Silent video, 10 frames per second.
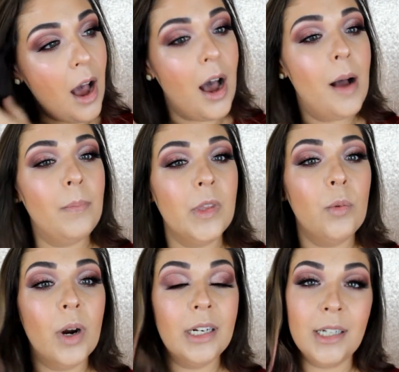um,
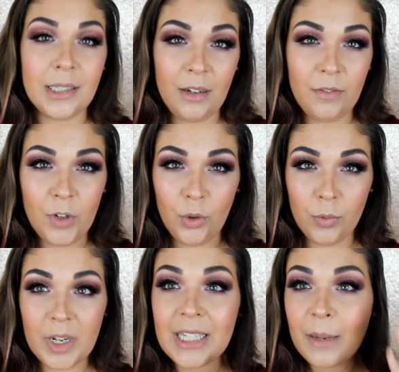where it doesn't feel
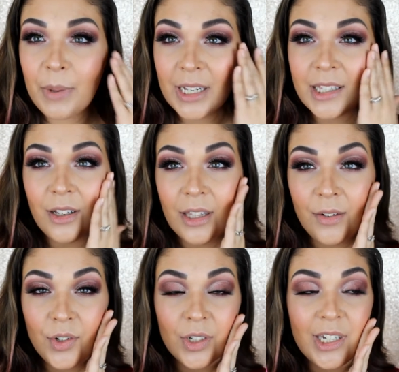greasy, but it still
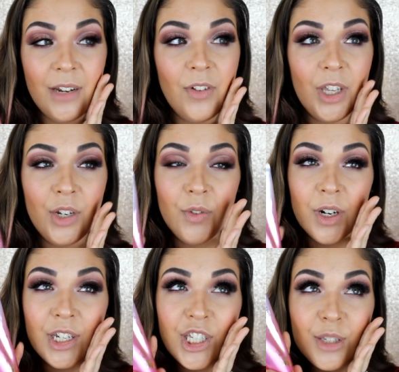leaves your skin feeling
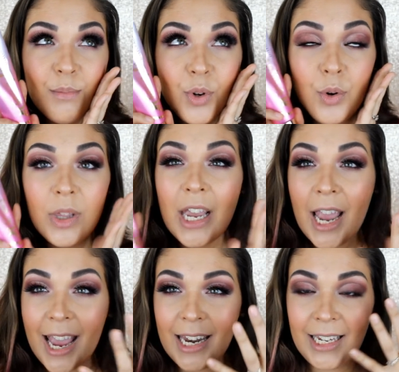very smooth,
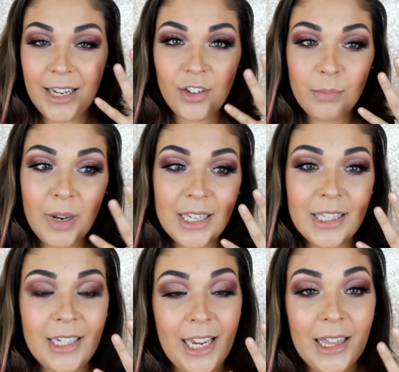and it gives my
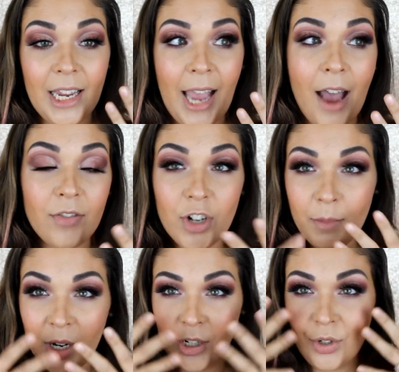skin, like after
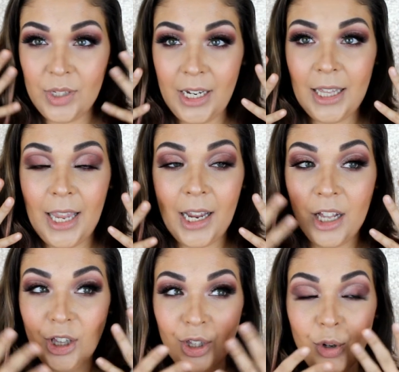I'm done using it, like
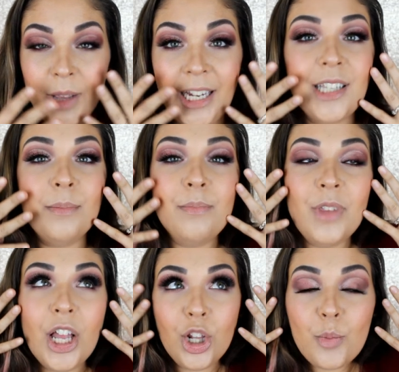a like a,
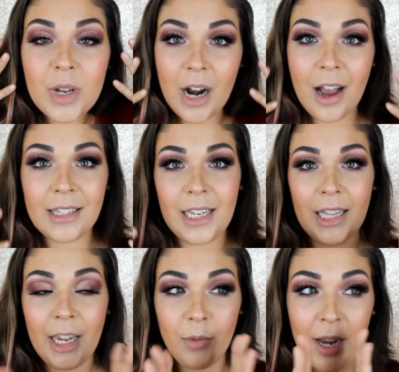a luminosity.
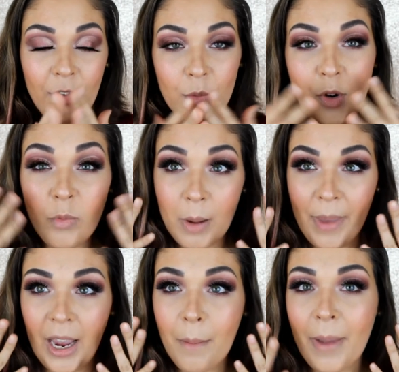Like when I remove my
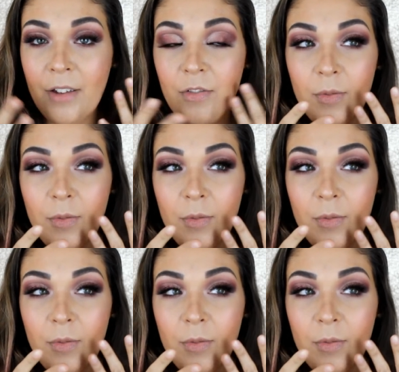makeup, my